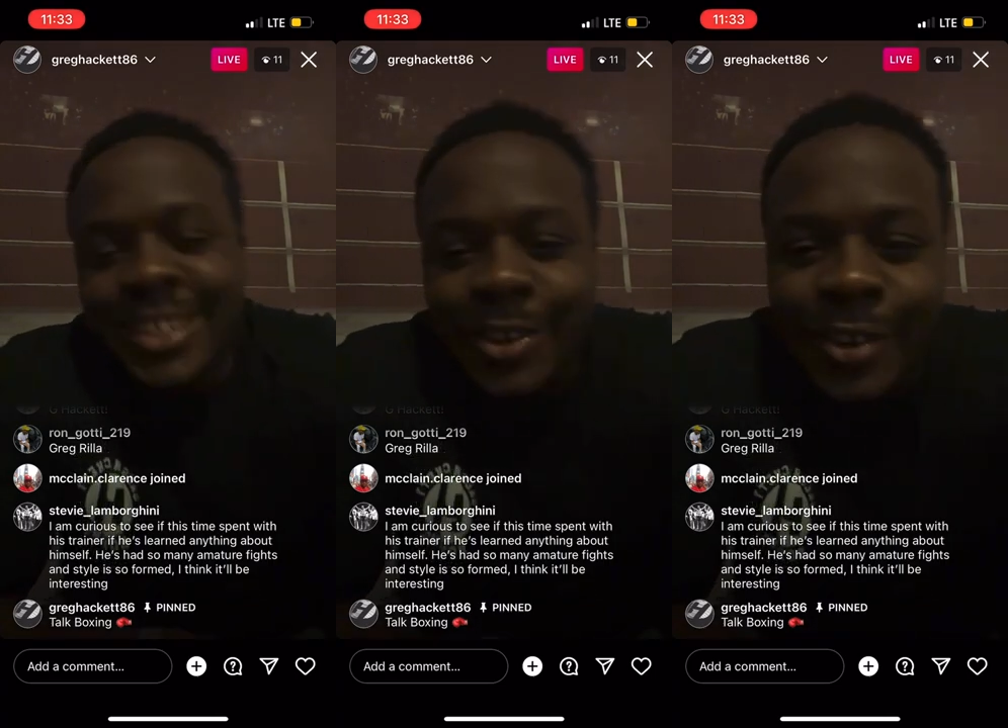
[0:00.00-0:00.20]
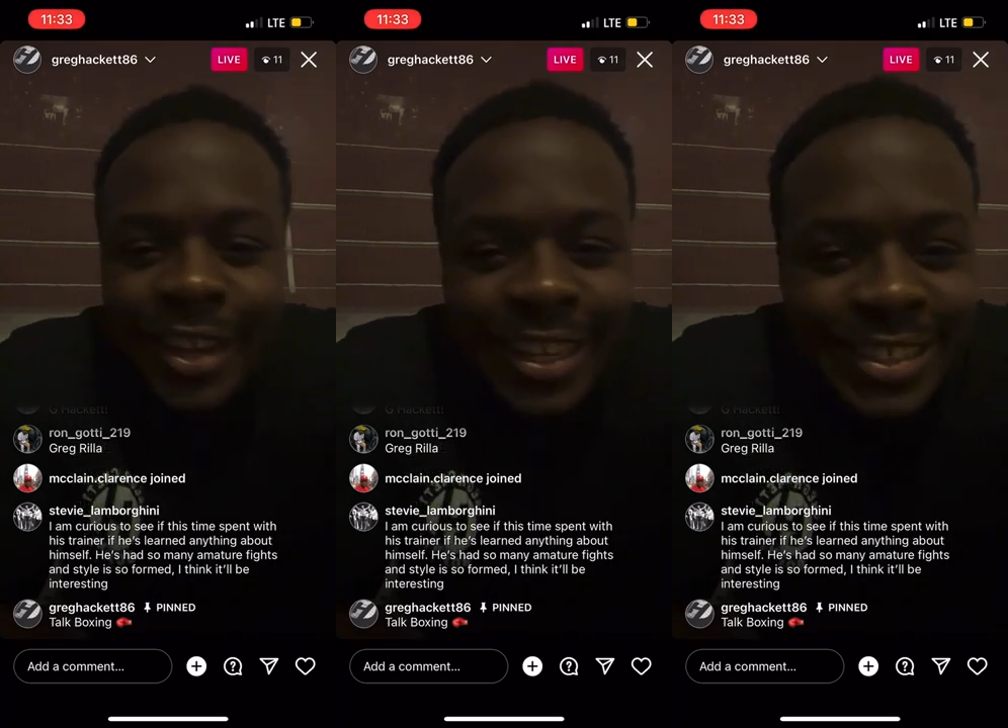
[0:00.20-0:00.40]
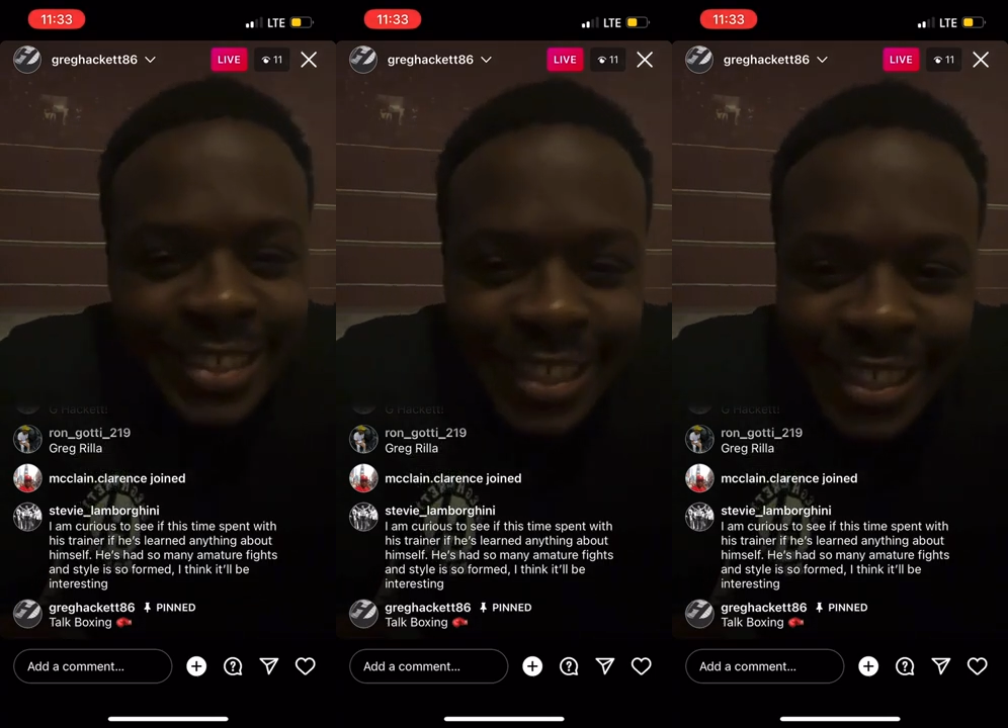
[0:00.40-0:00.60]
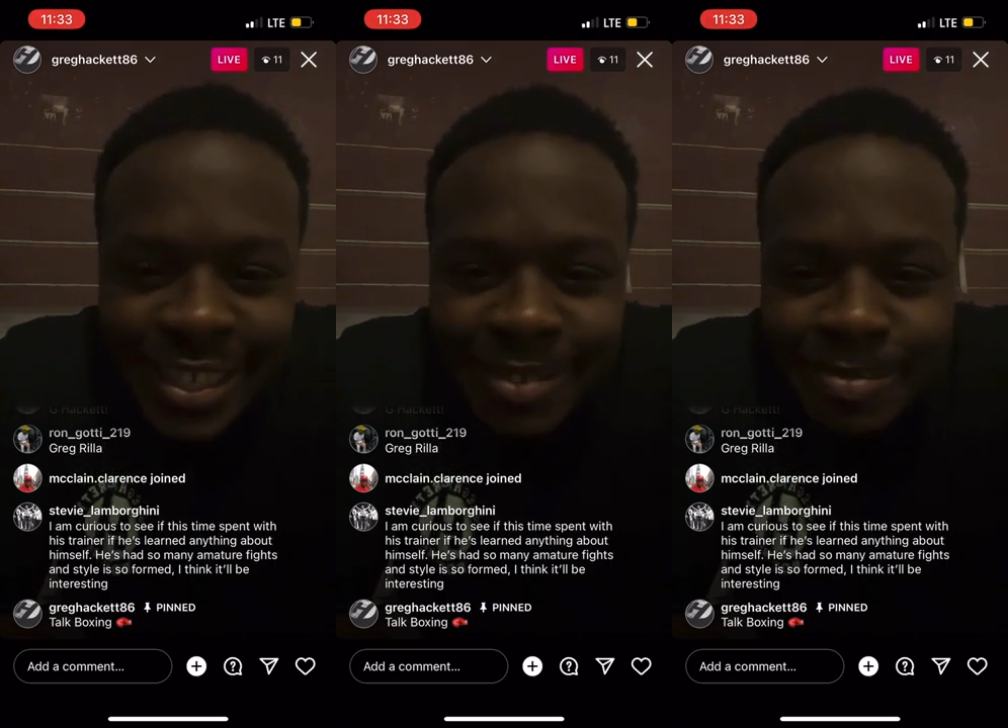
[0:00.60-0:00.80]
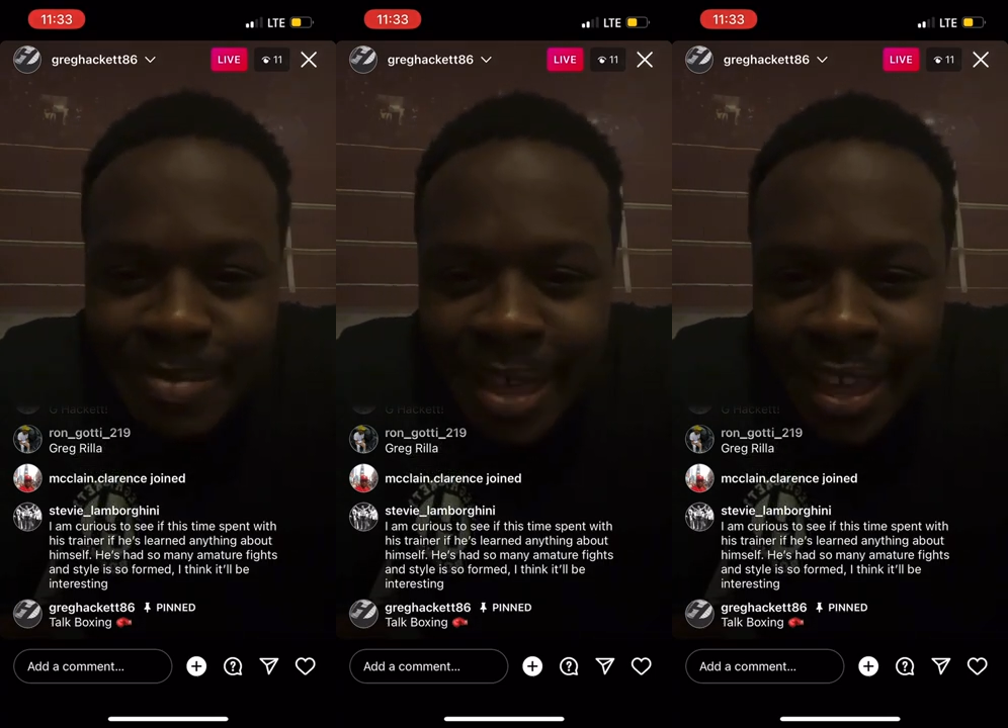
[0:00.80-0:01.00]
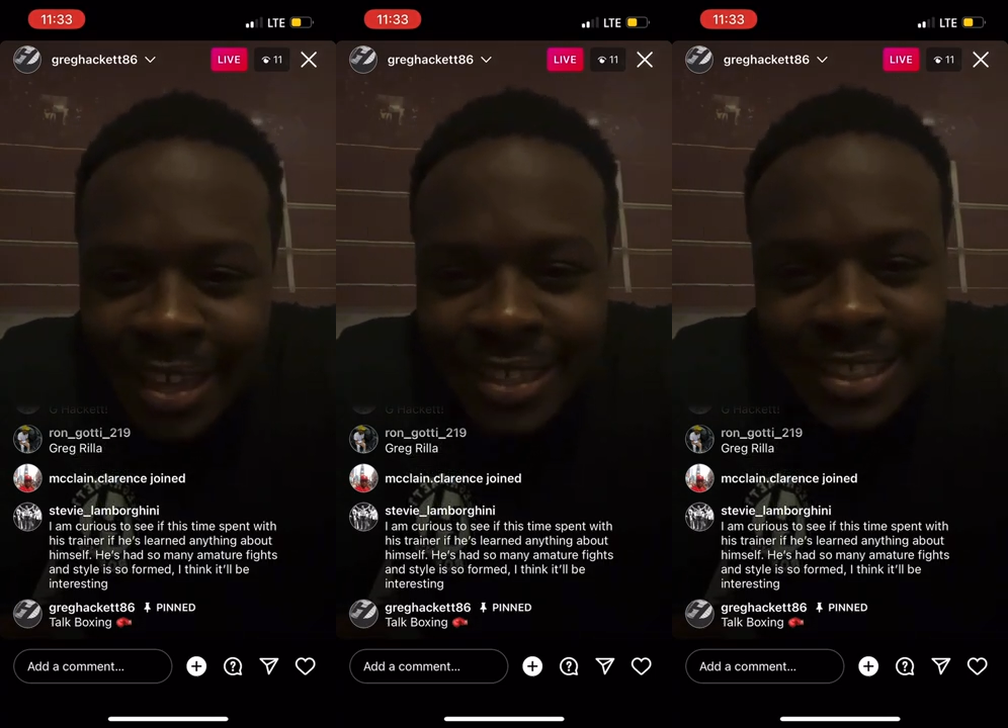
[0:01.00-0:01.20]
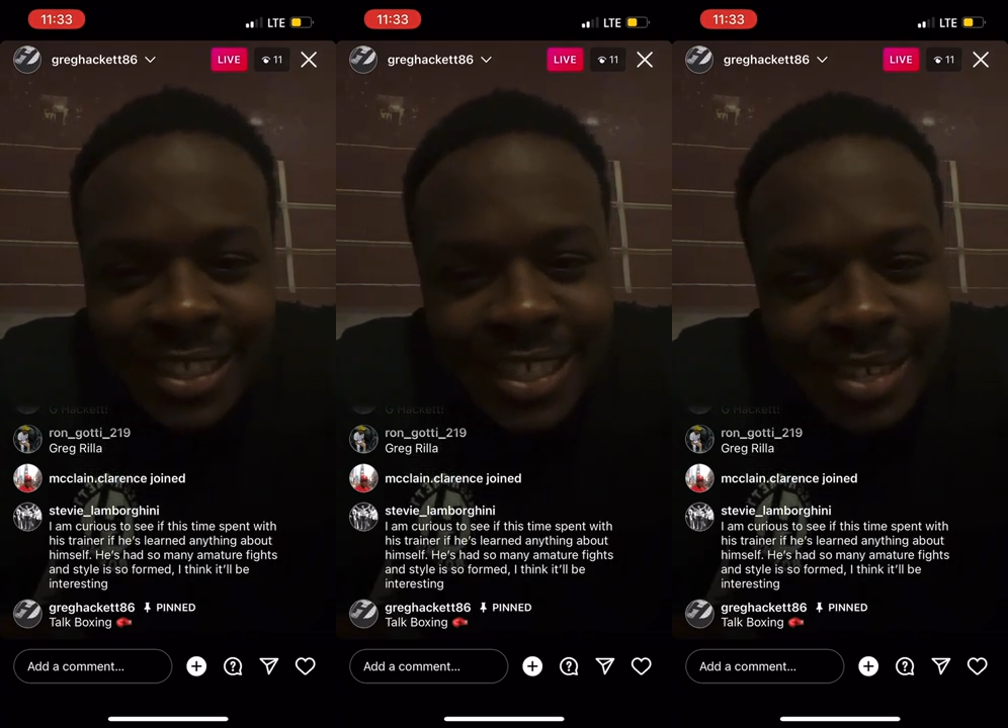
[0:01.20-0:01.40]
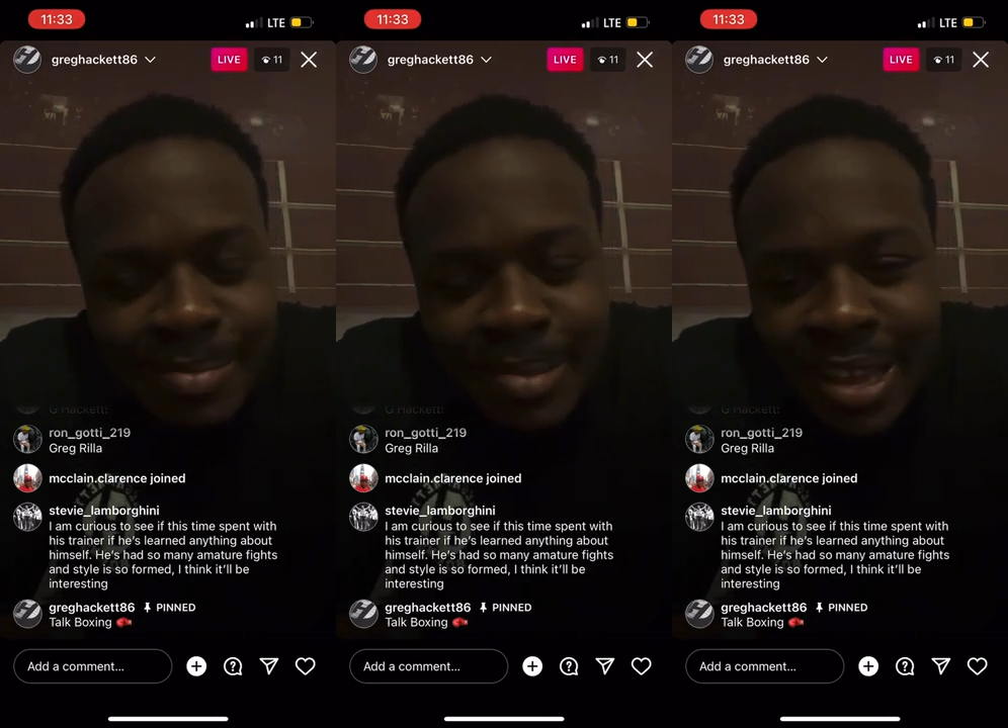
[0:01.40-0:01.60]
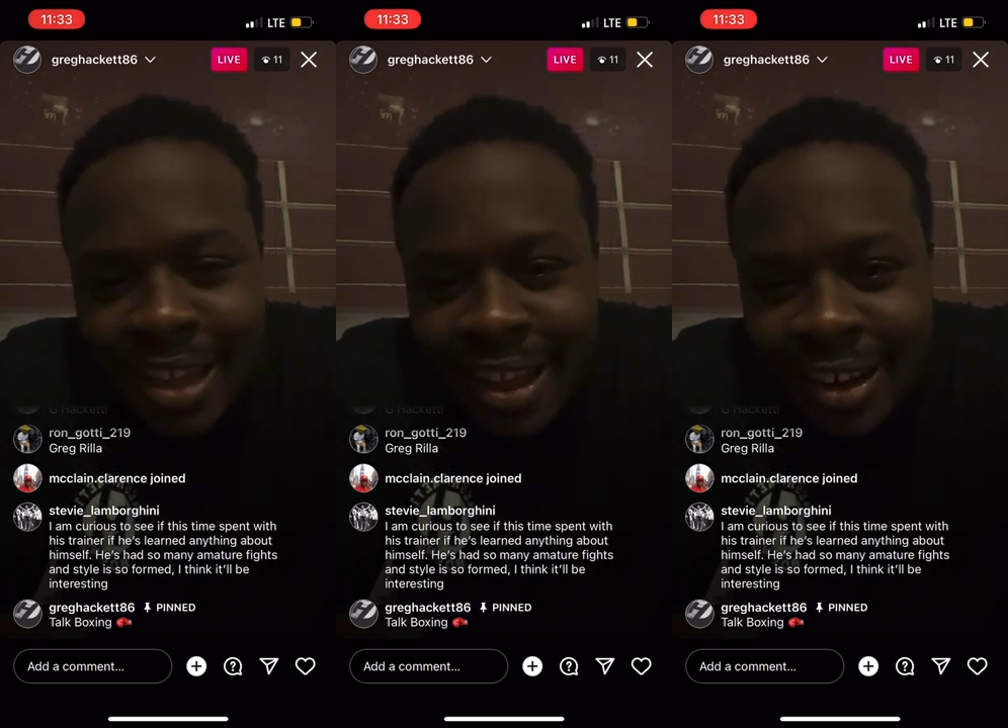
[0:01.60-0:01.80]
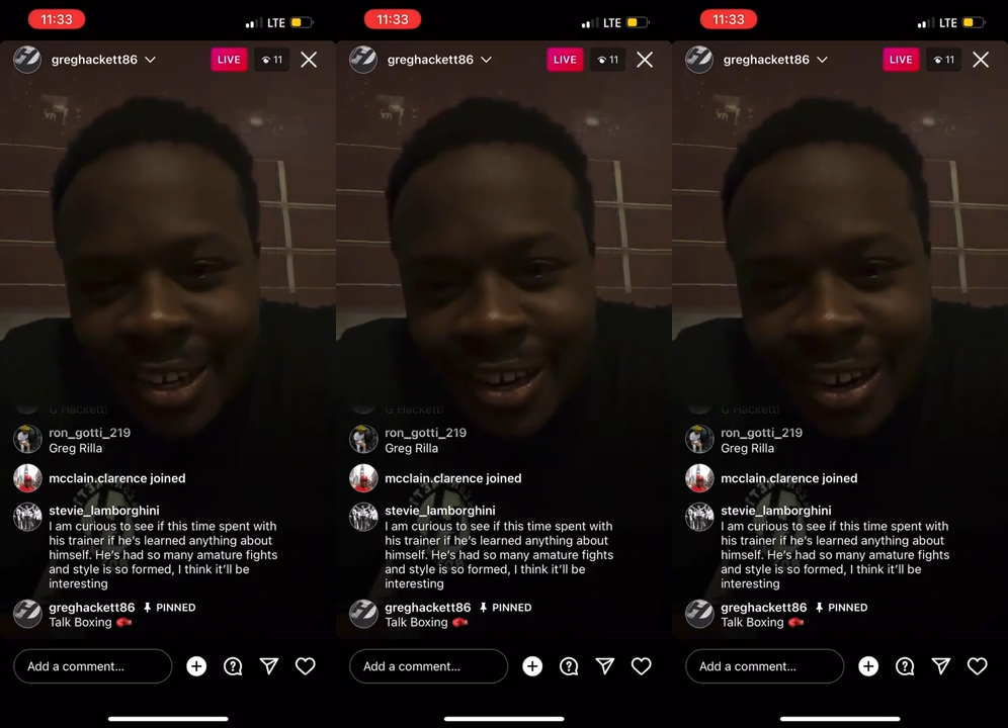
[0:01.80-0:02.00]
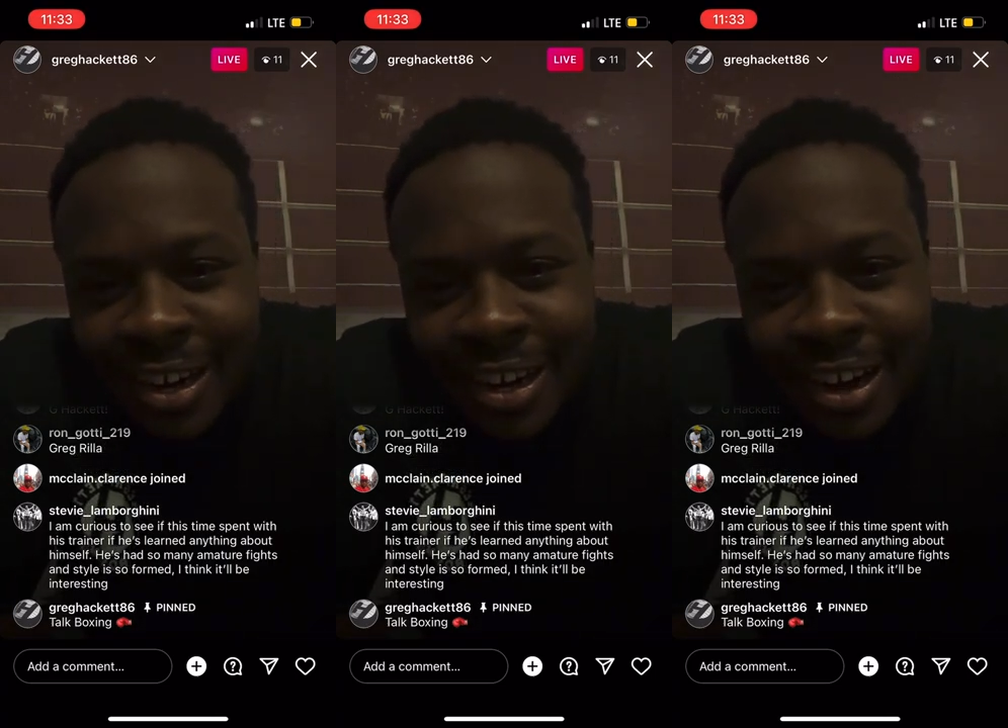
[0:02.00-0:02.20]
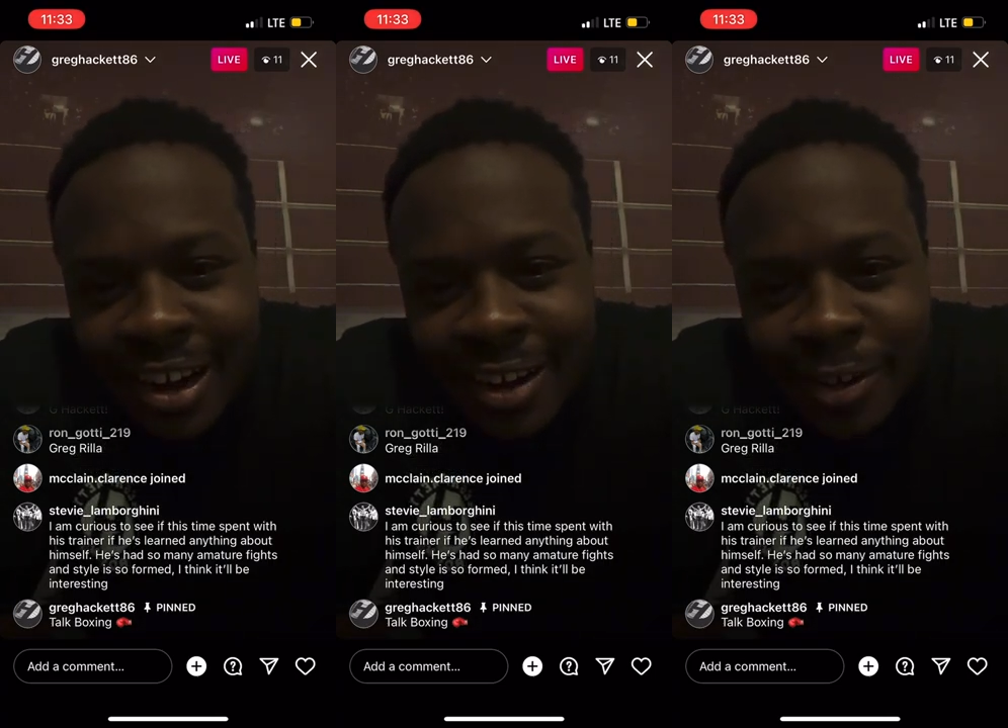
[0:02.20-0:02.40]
so instantly, instantly, man, I,